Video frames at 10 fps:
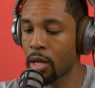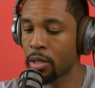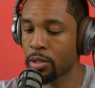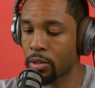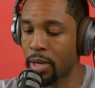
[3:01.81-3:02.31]

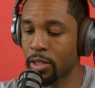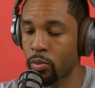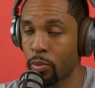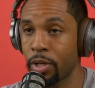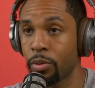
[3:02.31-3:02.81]
So that's
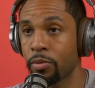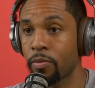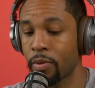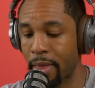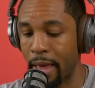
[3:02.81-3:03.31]
what we used
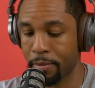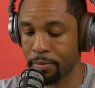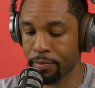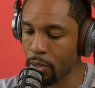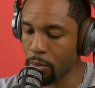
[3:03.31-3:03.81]
for that.
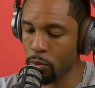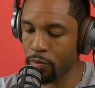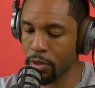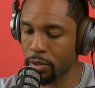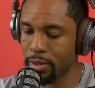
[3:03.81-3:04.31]

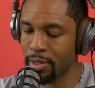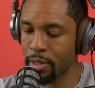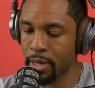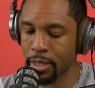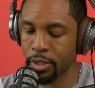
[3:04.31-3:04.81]
Moving on to the
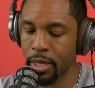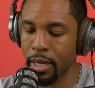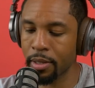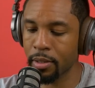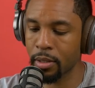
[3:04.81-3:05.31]
next
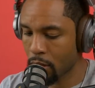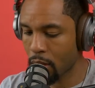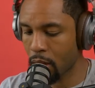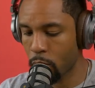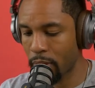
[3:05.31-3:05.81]
shot,
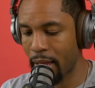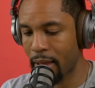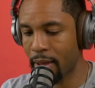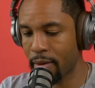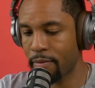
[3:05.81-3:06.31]
uh, we
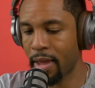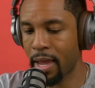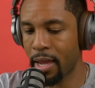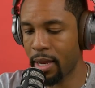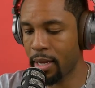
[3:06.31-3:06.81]
have
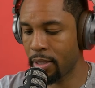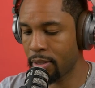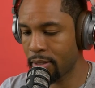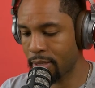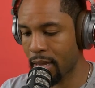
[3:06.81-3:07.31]
a
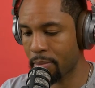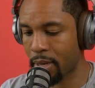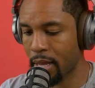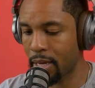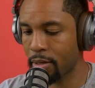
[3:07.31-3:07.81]
top
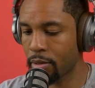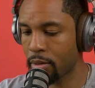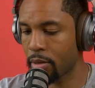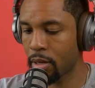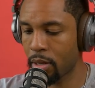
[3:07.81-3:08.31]
light
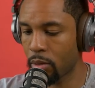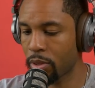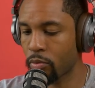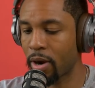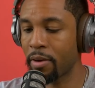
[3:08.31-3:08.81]
uh,
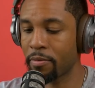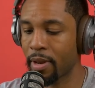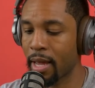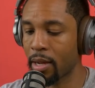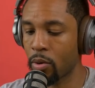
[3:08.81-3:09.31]
with the right
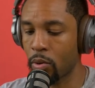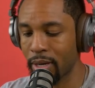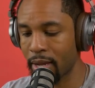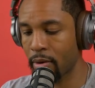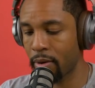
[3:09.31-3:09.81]
flag on
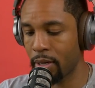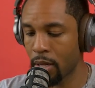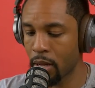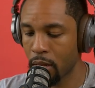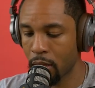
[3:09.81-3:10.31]
Kerry.
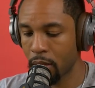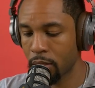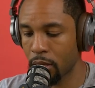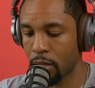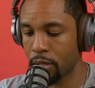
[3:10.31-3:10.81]

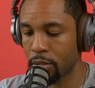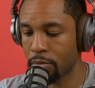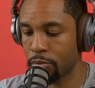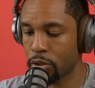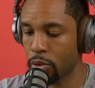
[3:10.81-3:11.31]
Uh,
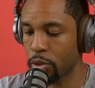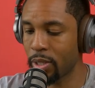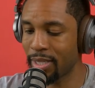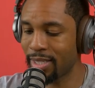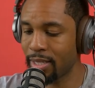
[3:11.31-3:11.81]
so you
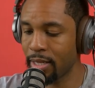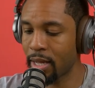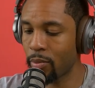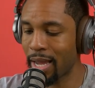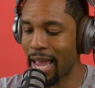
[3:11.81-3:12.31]
can see
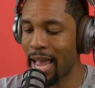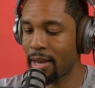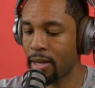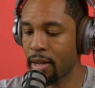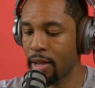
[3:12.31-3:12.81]
that we
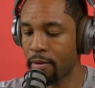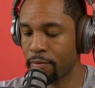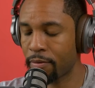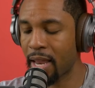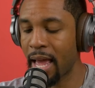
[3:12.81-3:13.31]
added a
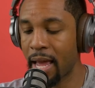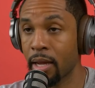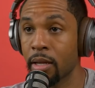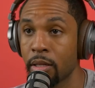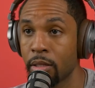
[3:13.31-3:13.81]

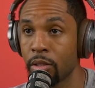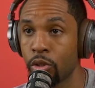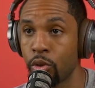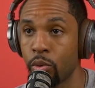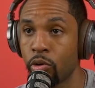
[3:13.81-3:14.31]
flag
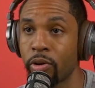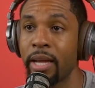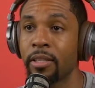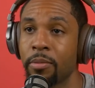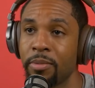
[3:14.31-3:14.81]
to
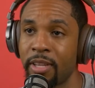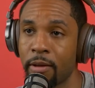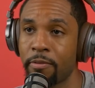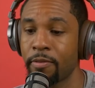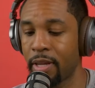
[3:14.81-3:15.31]
create some
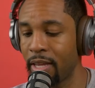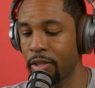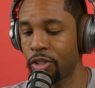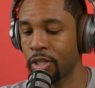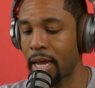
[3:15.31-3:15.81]
depth in
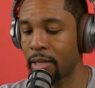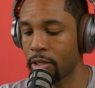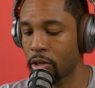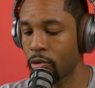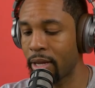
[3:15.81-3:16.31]
the shot
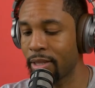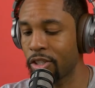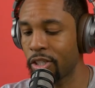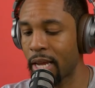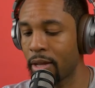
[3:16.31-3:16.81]
to create the
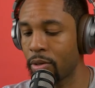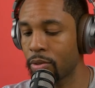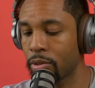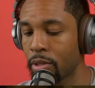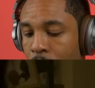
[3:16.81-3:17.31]

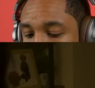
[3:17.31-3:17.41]
shadows